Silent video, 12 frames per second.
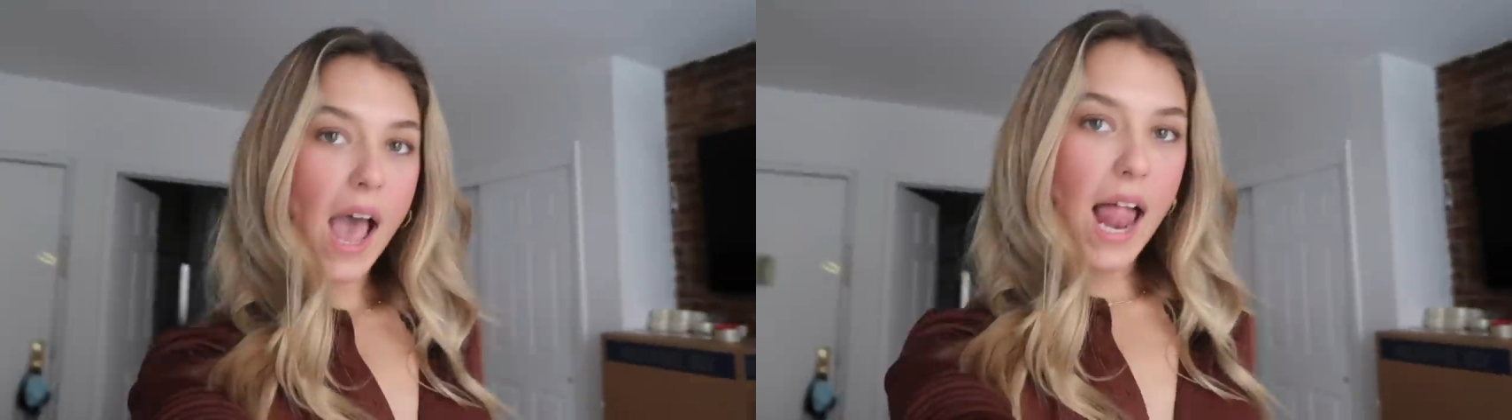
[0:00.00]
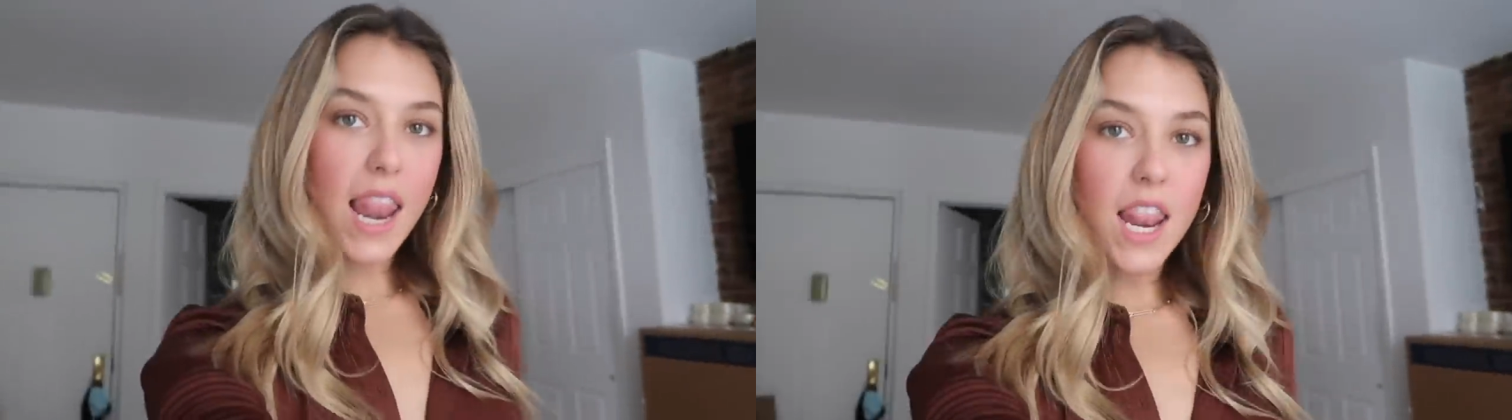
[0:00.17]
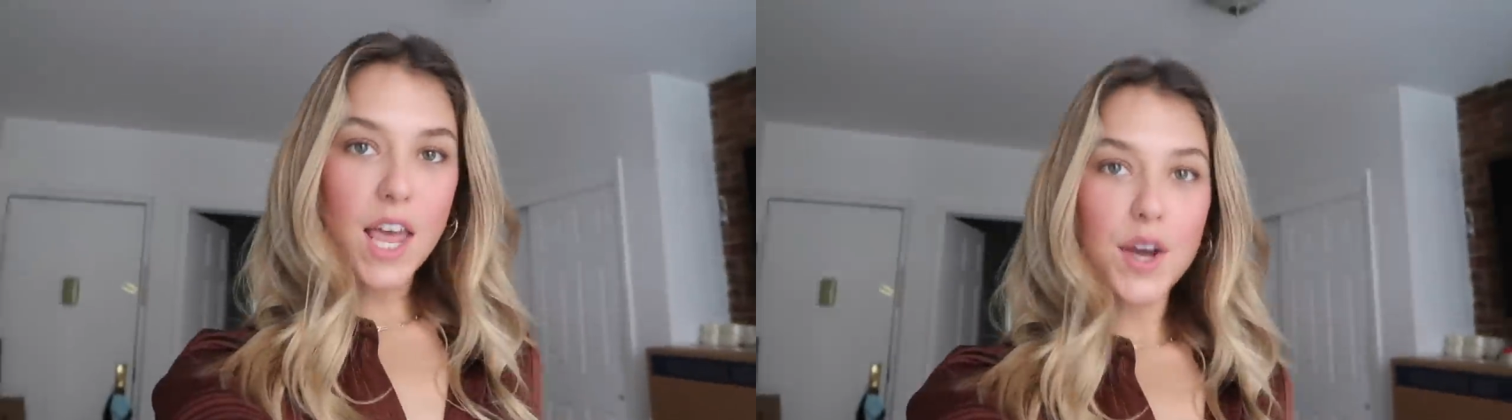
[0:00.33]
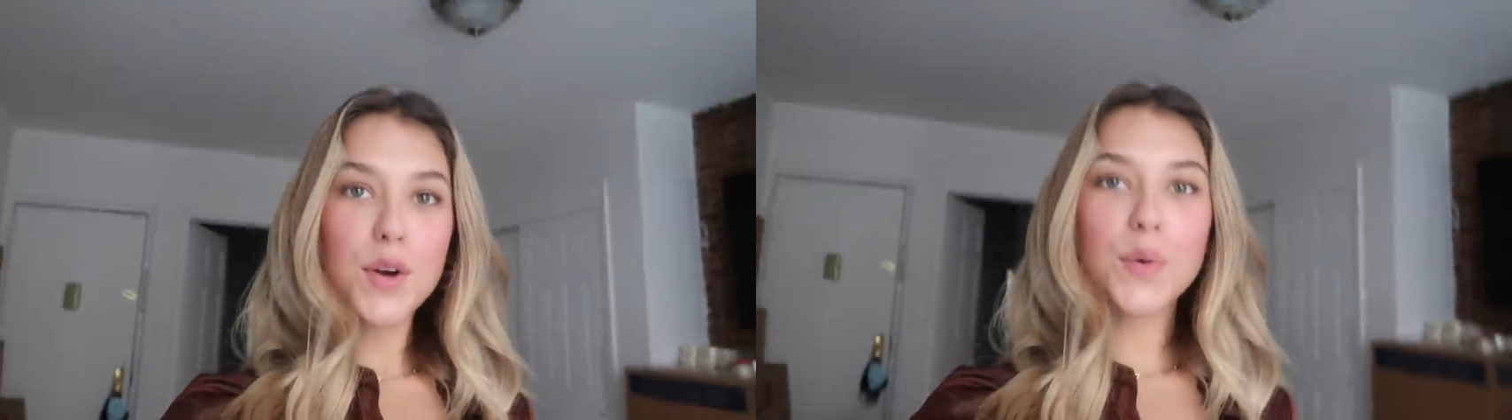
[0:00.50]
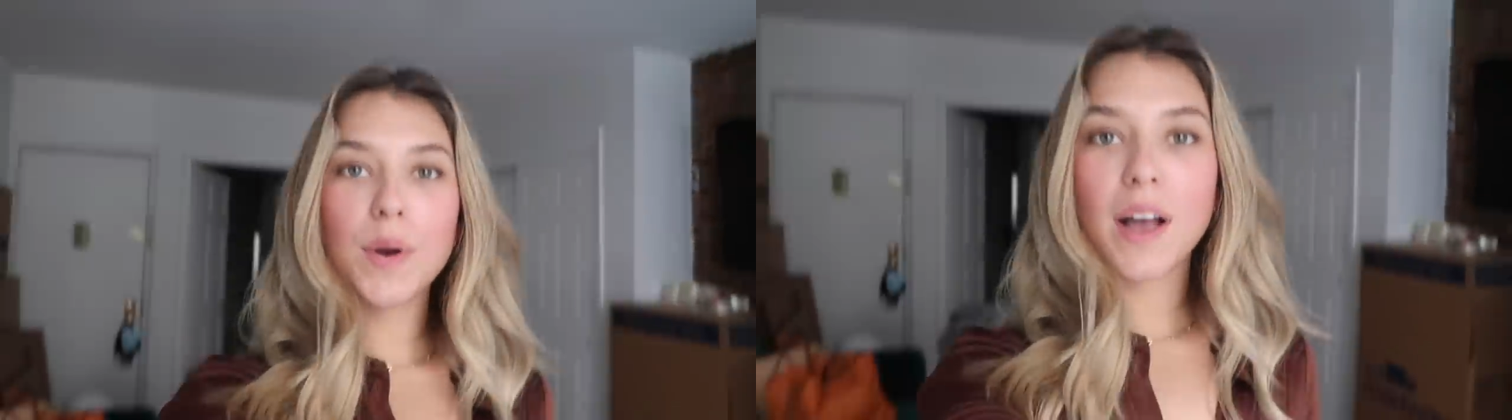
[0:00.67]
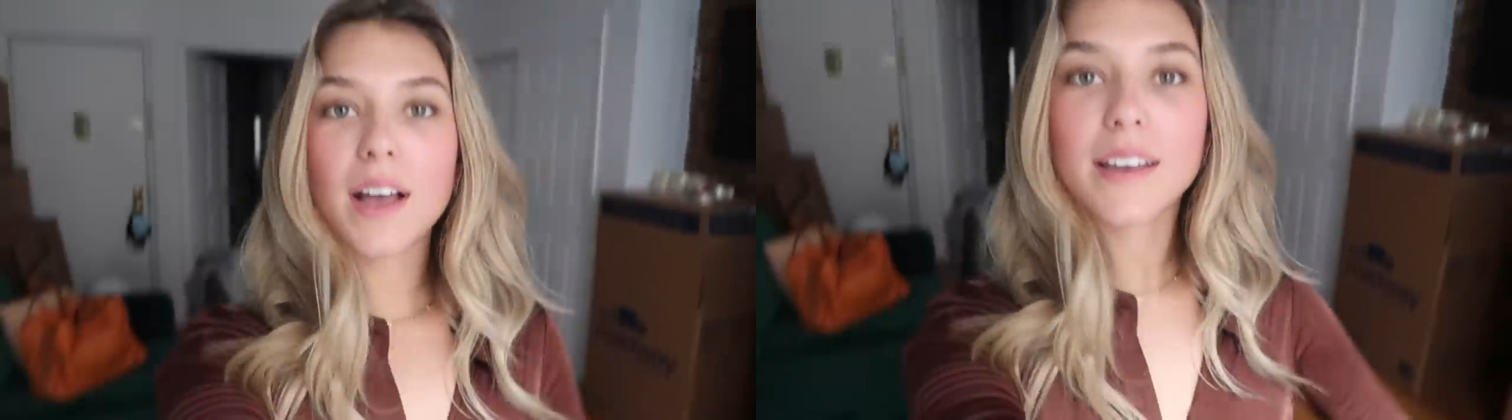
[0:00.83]

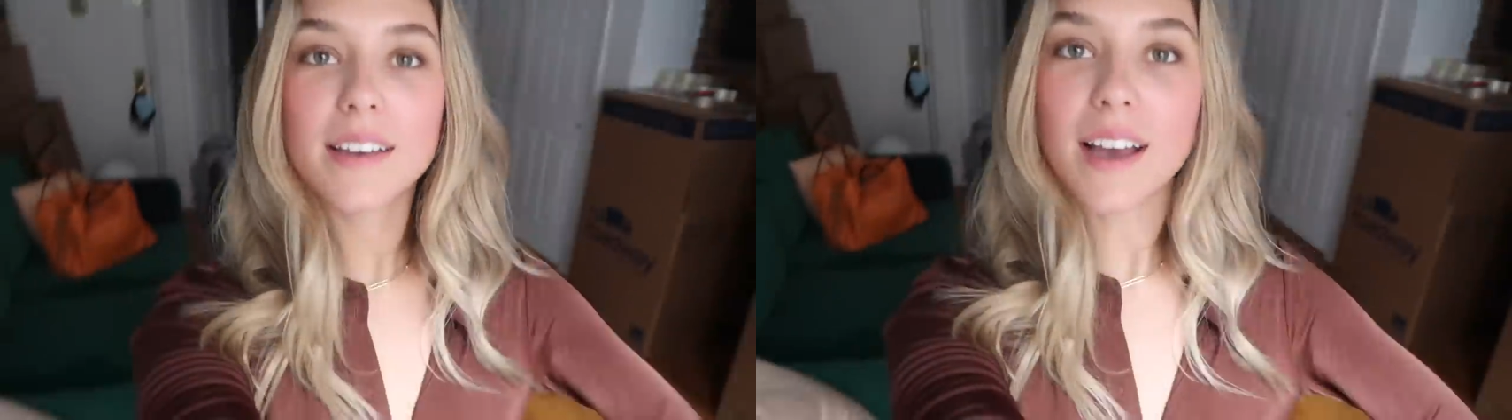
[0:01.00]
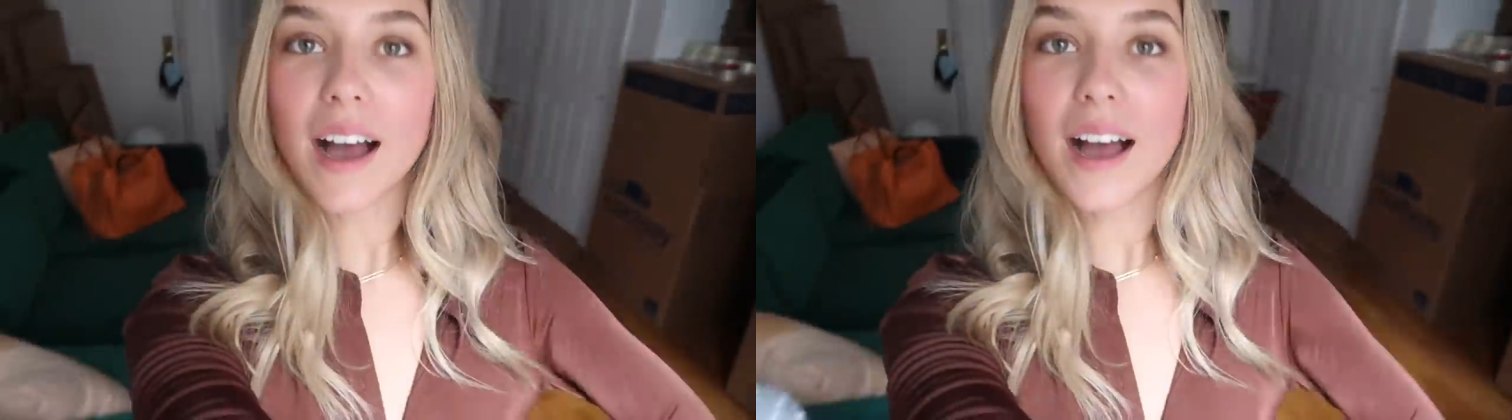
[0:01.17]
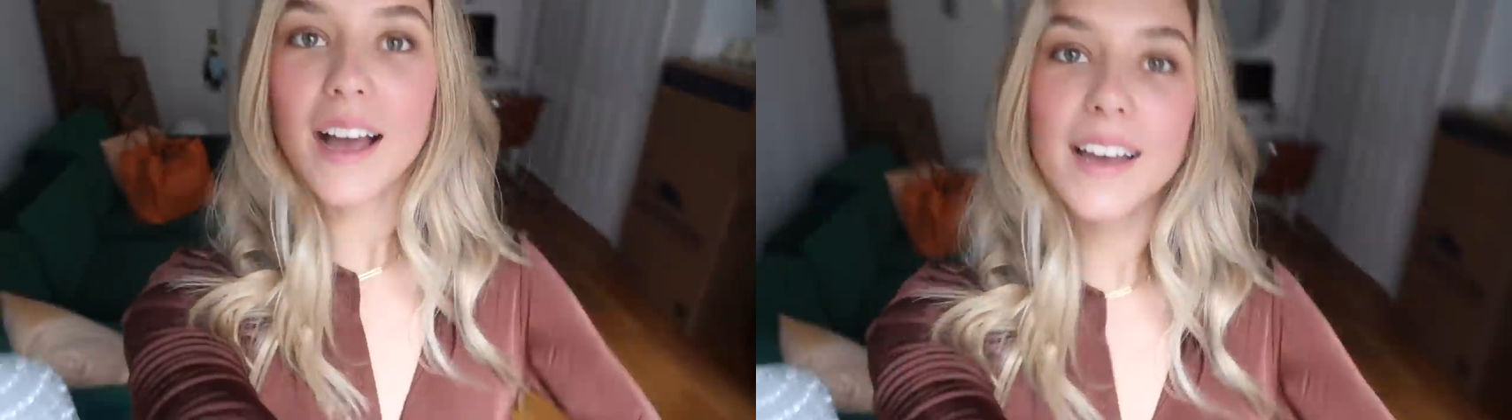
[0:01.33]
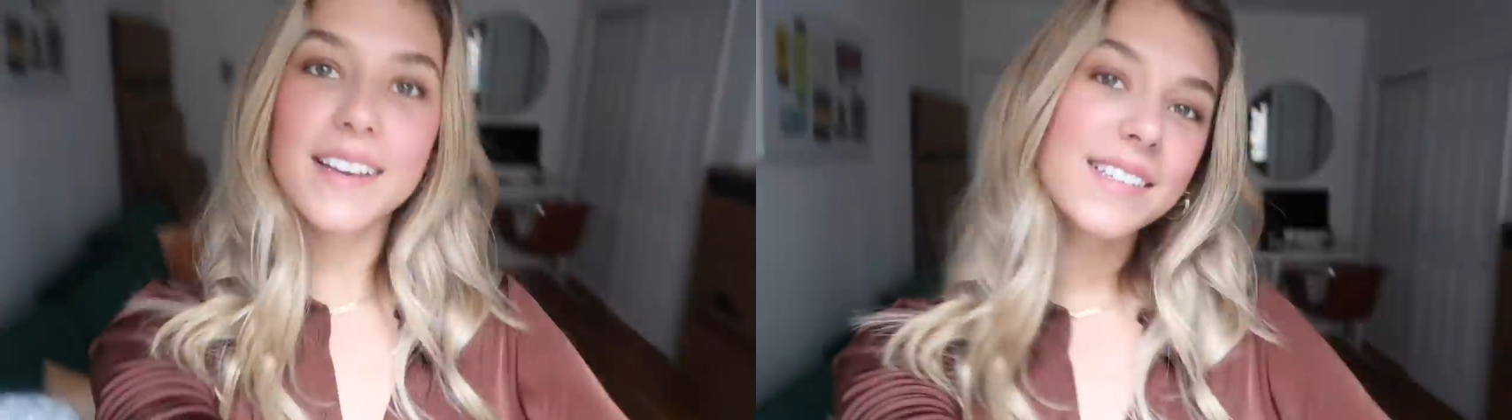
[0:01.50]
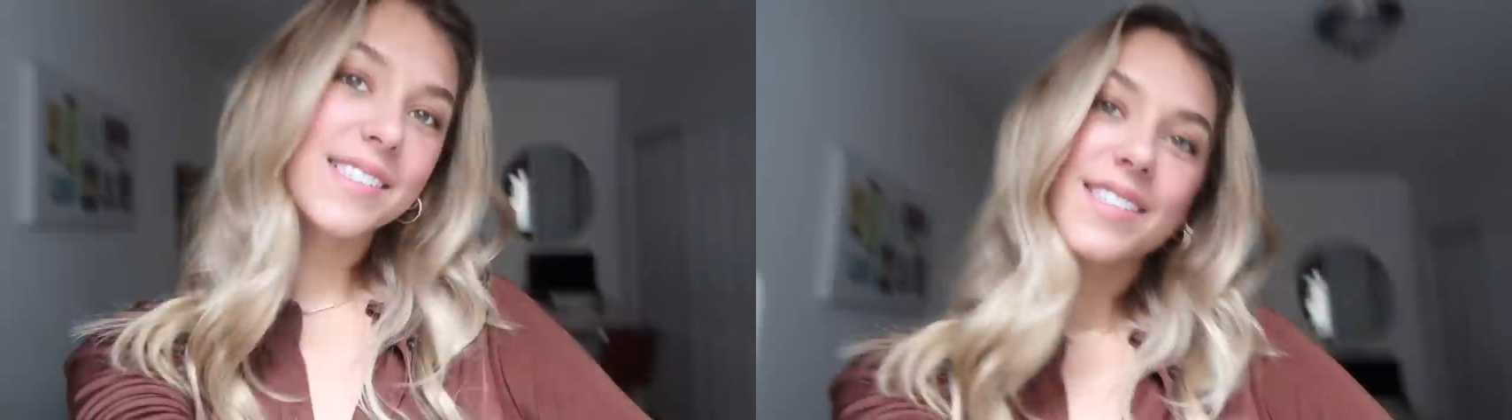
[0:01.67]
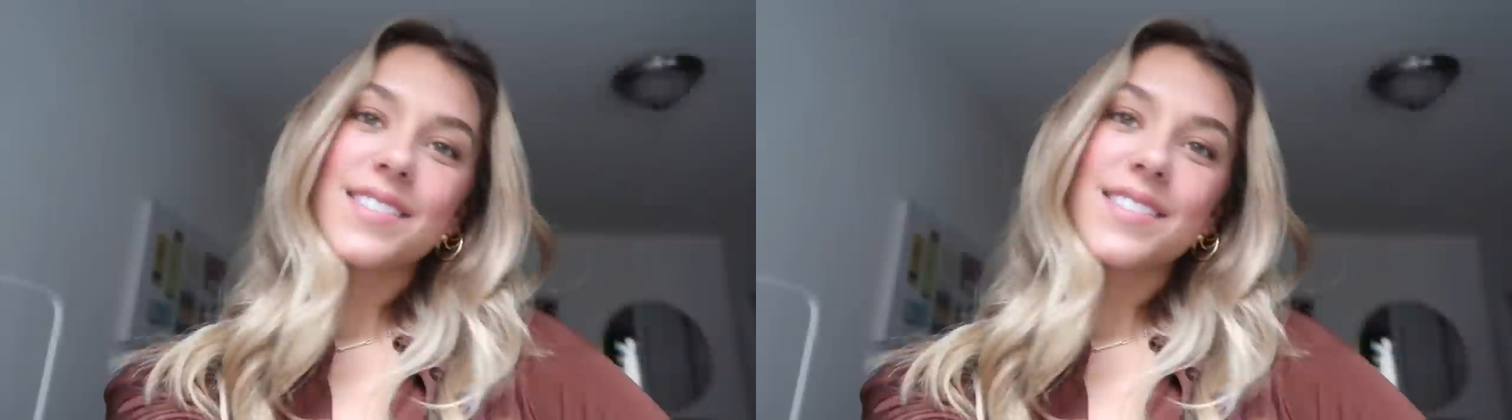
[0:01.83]
Hello guys,